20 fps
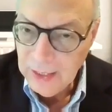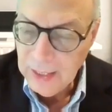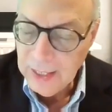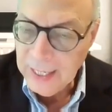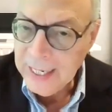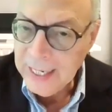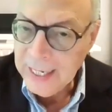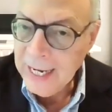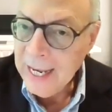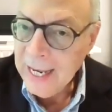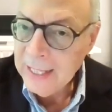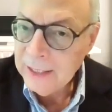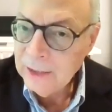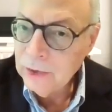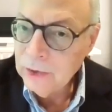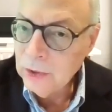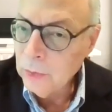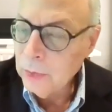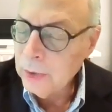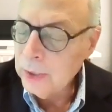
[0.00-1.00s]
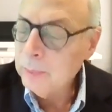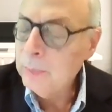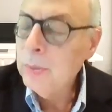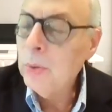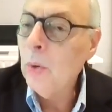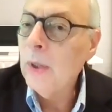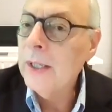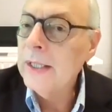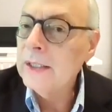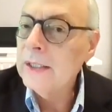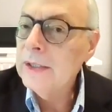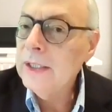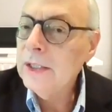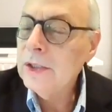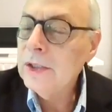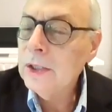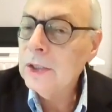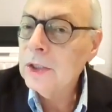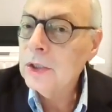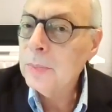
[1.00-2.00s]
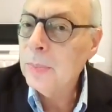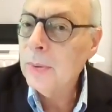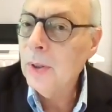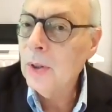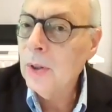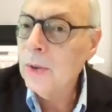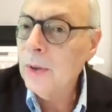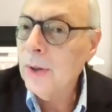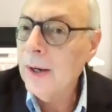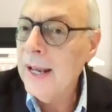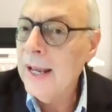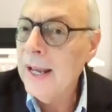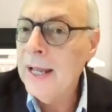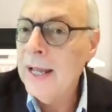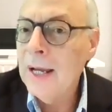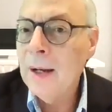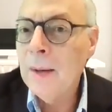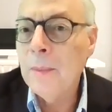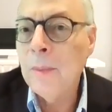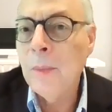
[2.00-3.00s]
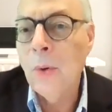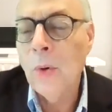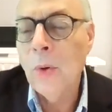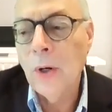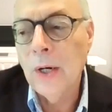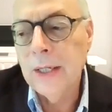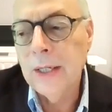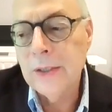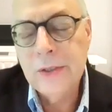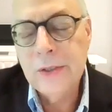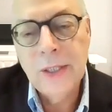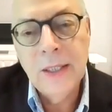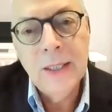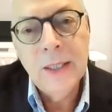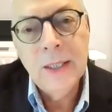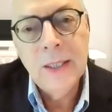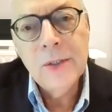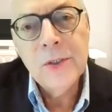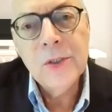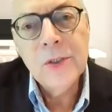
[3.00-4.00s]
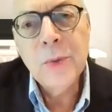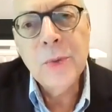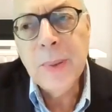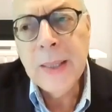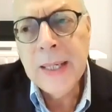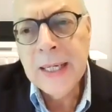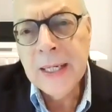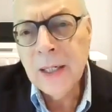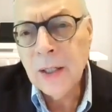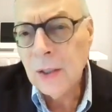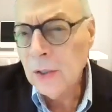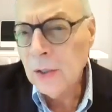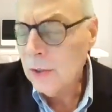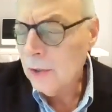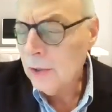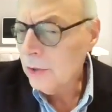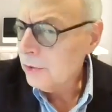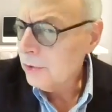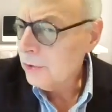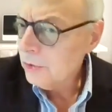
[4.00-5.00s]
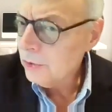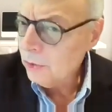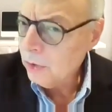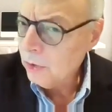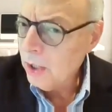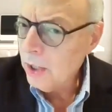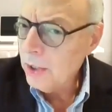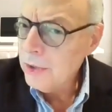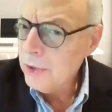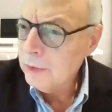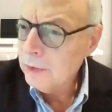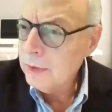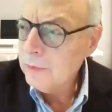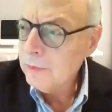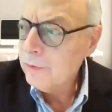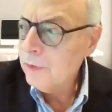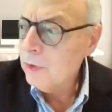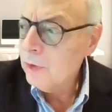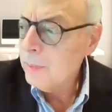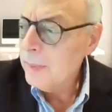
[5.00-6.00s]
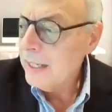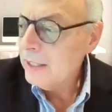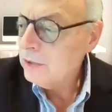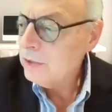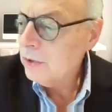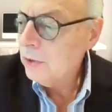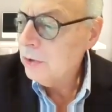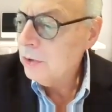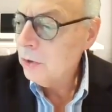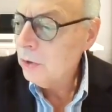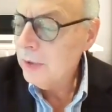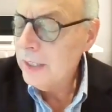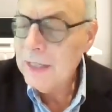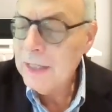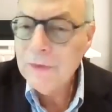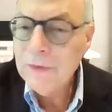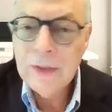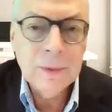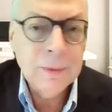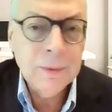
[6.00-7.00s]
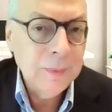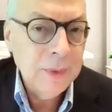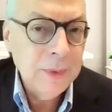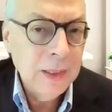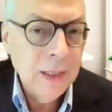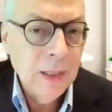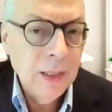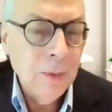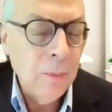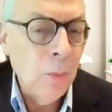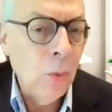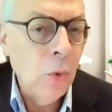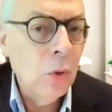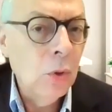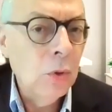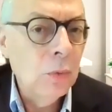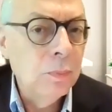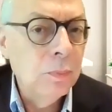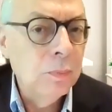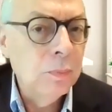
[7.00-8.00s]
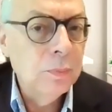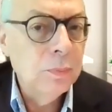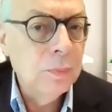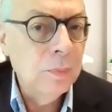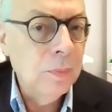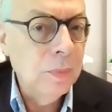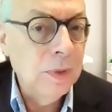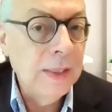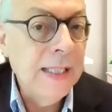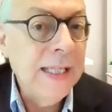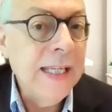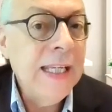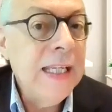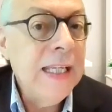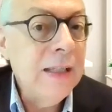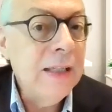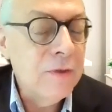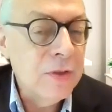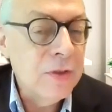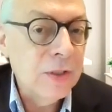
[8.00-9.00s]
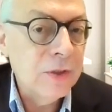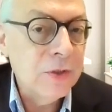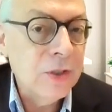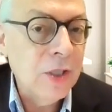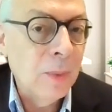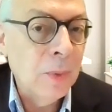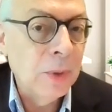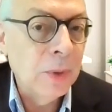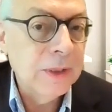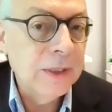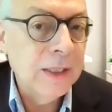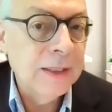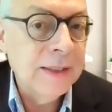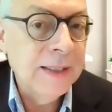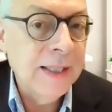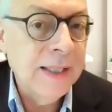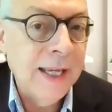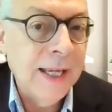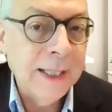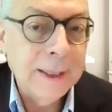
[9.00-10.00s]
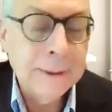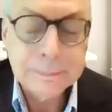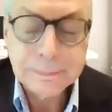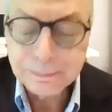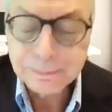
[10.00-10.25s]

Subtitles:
an add to an employee assistance program, or it's speakers or other information, or even more leaves that someone can take.